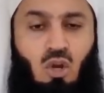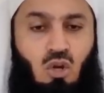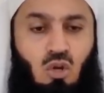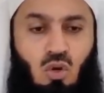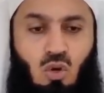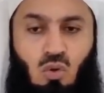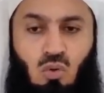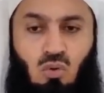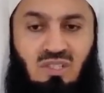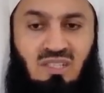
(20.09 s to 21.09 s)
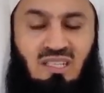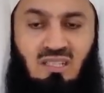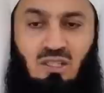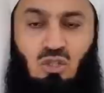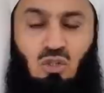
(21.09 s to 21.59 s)
no
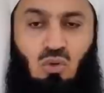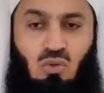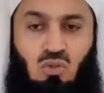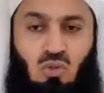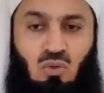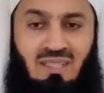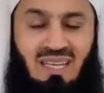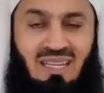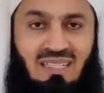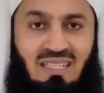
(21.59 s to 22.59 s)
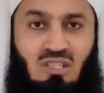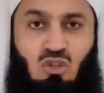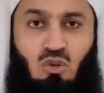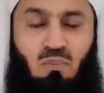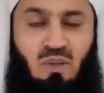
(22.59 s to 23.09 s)
sticks and stones, no deities,
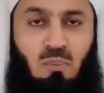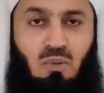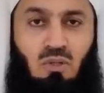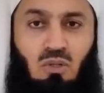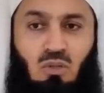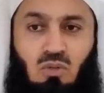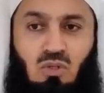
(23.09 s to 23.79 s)
no people, no